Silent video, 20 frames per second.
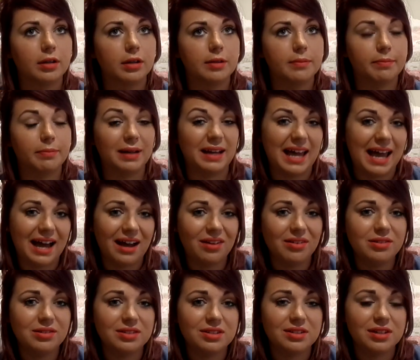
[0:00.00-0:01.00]

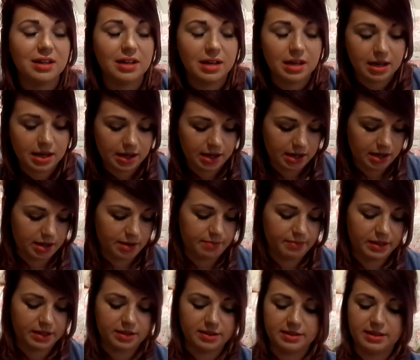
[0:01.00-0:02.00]
blouse,
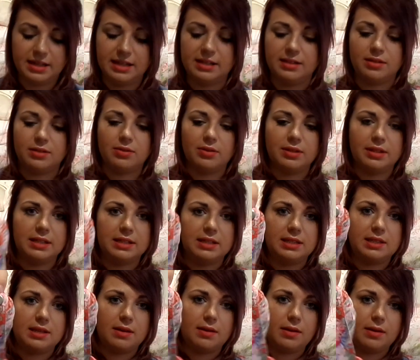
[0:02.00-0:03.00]
because it's got
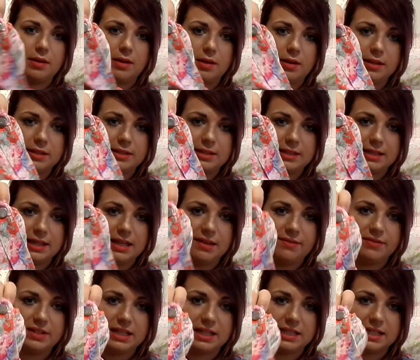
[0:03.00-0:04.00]
this sleeve
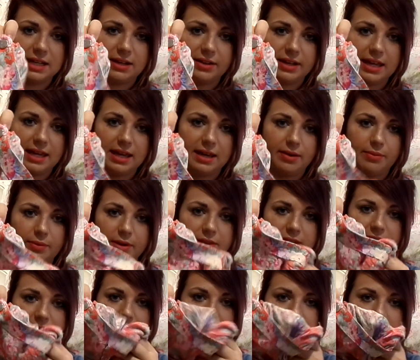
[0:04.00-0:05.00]
detail here where the
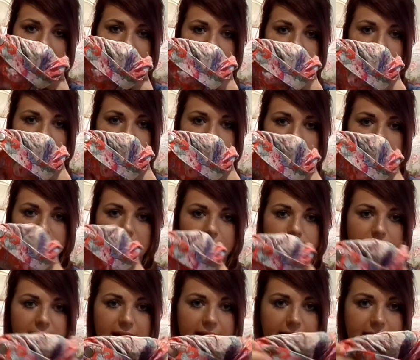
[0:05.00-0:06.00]
sleeves fold up
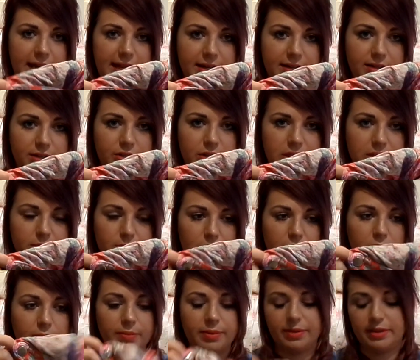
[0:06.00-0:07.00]
and just
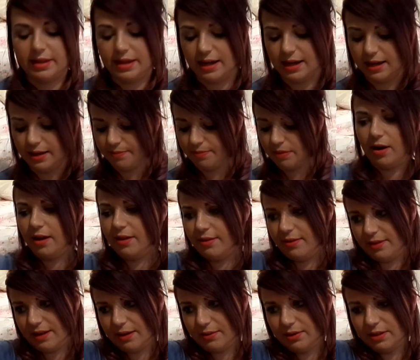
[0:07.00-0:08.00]
pop there.
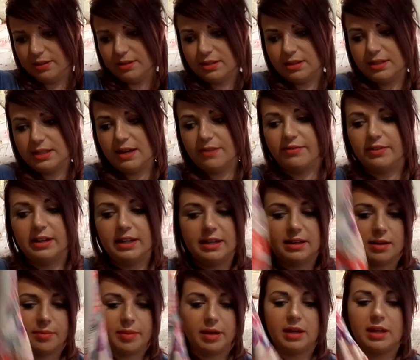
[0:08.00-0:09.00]
That one's definitely
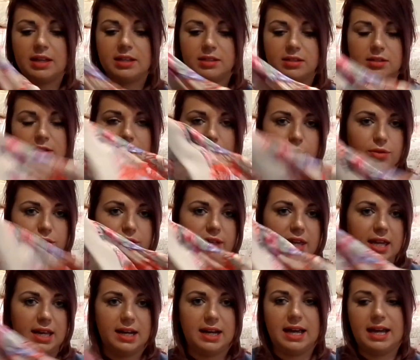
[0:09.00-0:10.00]
coming. It's so
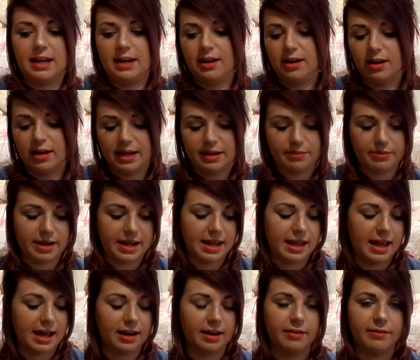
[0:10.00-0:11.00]
thin and lightweight
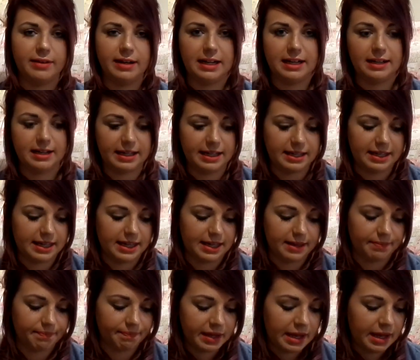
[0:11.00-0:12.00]
and I really like it.
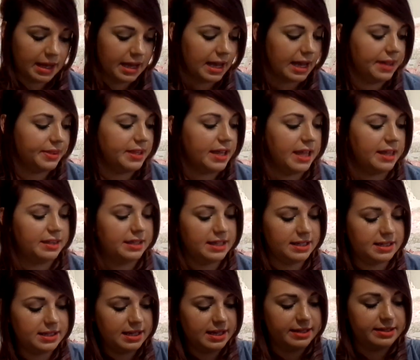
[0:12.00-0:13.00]
And then
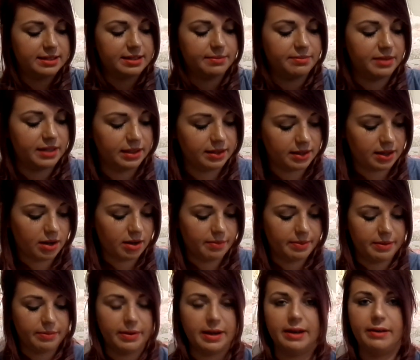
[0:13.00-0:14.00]
this is something that I'll
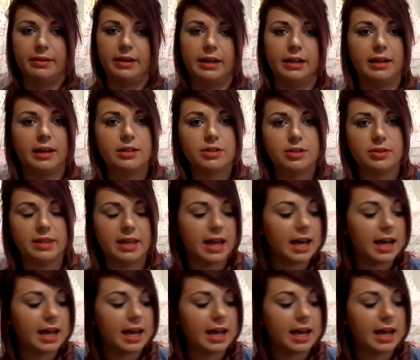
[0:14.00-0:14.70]
be wearing to the